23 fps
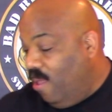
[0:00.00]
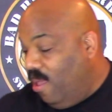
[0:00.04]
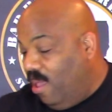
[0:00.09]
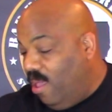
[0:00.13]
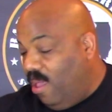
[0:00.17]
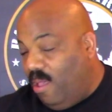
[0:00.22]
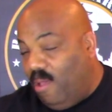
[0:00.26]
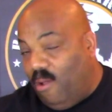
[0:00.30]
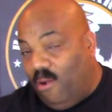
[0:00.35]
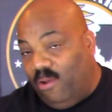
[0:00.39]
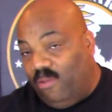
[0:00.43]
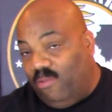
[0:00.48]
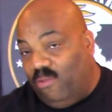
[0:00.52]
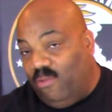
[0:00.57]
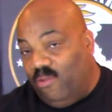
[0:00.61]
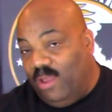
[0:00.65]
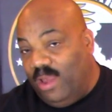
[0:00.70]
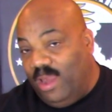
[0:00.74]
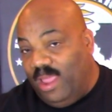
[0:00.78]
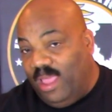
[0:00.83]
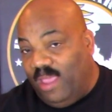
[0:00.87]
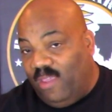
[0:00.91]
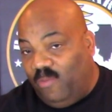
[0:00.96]
uh, or
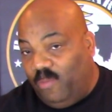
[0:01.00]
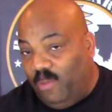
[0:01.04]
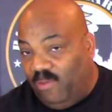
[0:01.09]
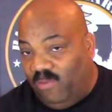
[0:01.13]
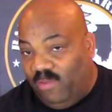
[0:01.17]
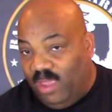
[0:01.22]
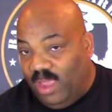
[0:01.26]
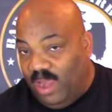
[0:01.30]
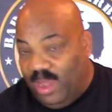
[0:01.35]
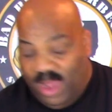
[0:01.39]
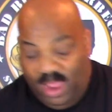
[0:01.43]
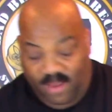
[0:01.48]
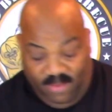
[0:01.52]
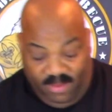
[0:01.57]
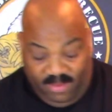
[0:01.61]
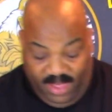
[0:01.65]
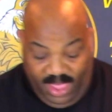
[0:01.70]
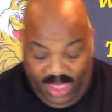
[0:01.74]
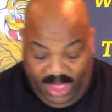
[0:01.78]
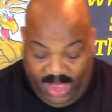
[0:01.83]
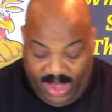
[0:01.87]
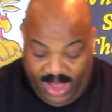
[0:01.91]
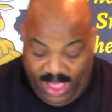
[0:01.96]
to a dish, but you can
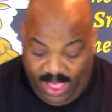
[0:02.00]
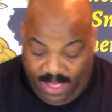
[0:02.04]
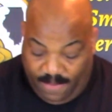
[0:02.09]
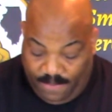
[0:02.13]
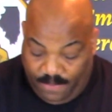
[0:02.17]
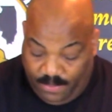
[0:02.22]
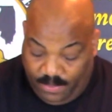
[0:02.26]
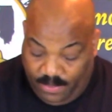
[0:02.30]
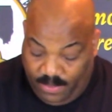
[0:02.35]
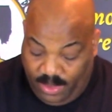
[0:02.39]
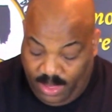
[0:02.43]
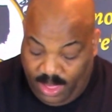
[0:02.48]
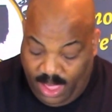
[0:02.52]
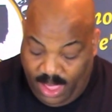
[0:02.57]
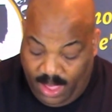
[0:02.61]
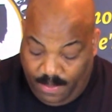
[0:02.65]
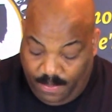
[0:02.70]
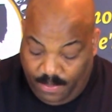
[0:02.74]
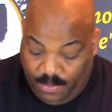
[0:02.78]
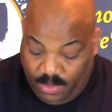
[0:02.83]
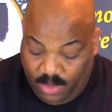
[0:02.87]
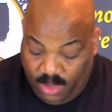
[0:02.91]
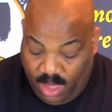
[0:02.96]
never take it out,
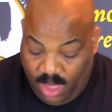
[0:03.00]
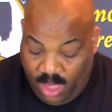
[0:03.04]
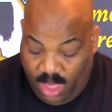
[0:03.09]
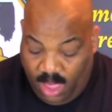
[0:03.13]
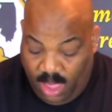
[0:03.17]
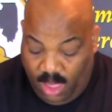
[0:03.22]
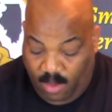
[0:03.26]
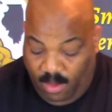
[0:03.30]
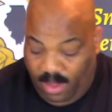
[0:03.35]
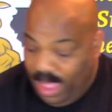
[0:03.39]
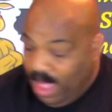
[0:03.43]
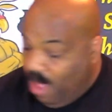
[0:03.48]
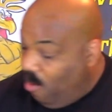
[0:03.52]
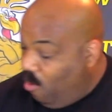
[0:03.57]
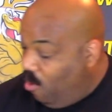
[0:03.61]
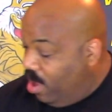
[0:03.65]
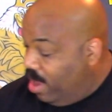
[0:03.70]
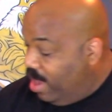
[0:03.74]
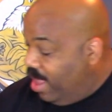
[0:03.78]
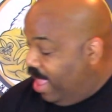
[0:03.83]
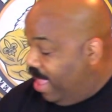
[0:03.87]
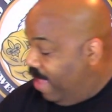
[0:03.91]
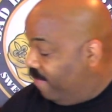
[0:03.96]
okay? We
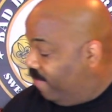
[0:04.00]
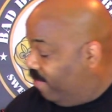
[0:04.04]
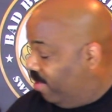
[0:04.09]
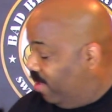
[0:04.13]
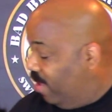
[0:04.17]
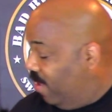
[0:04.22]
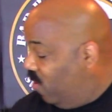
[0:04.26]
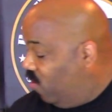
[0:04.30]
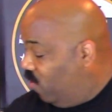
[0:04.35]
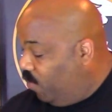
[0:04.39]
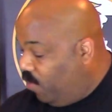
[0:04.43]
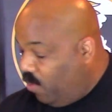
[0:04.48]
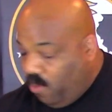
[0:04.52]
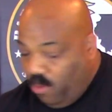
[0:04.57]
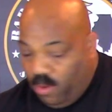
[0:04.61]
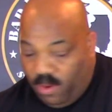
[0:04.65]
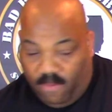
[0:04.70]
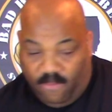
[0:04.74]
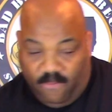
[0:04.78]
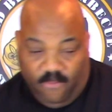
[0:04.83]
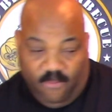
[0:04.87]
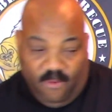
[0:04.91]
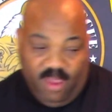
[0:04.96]
got one half
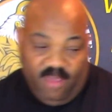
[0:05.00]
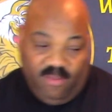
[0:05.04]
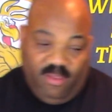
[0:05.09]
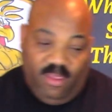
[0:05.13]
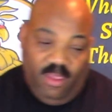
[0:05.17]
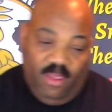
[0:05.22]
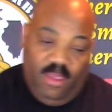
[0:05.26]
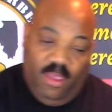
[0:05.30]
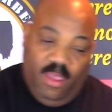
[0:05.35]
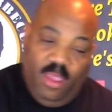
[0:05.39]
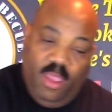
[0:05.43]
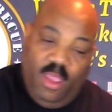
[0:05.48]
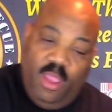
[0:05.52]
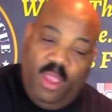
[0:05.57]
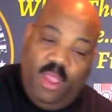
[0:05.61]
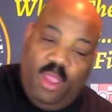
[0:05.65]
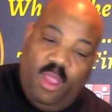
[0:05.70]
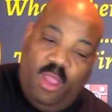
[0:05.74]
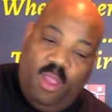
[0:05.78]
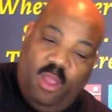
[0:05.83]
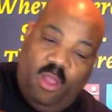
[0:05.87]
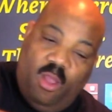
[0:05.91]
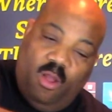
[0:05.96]
teaspoon of freshly
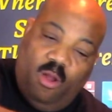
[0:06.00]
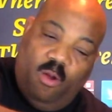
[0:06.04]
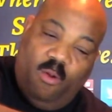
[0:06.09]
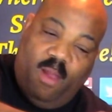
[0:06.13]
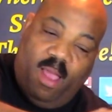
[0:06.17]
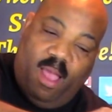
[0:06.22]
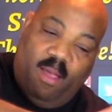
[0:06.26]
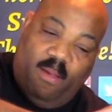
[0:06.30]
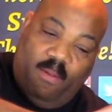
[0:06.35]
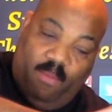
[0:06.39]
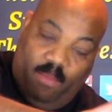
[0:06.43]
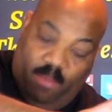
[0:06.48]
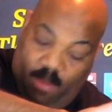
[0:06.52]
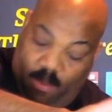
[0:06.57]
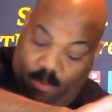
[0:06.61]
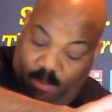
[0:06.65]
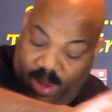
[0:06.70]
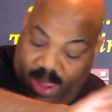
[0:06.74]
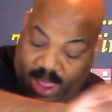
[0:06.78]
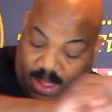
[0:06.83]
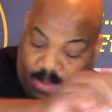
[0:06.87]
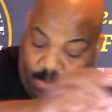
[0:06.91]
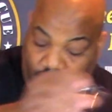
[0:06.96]

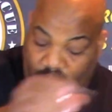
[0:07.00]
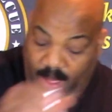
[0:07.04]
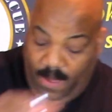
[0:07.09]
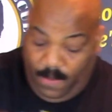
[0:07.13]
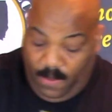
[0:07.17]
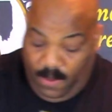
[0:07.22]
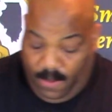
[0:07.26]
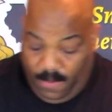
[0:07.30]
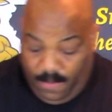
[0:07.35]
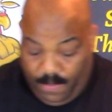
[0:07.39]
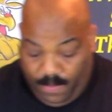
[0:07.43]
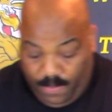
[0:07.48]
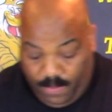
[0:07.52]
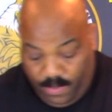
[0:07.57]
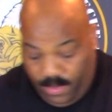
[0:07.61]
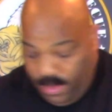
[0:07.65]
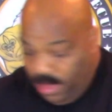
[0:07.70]
ground black pepper.